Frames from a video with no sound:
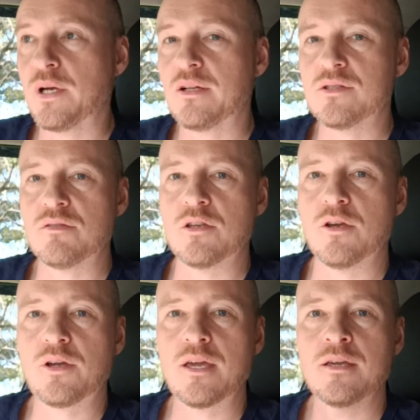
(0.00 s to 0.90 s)
by LDV,
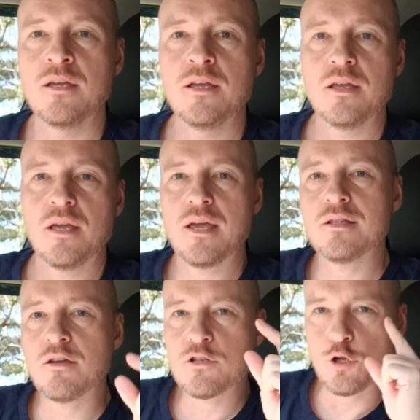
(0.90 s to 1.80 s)
okay?
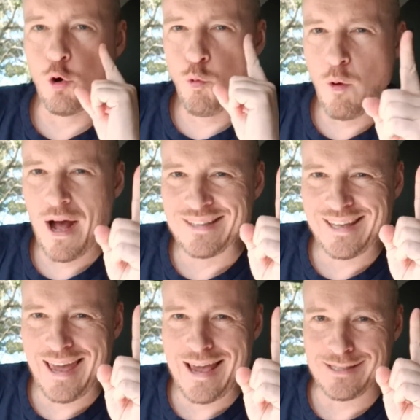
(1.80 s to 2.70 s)
And there is one
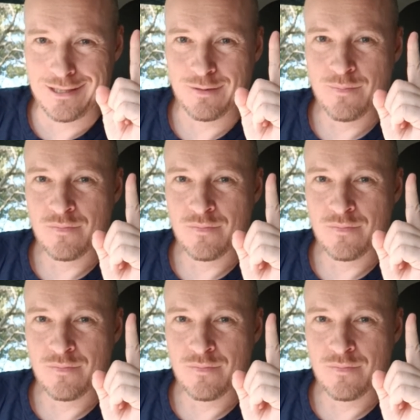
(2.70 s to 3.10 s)
case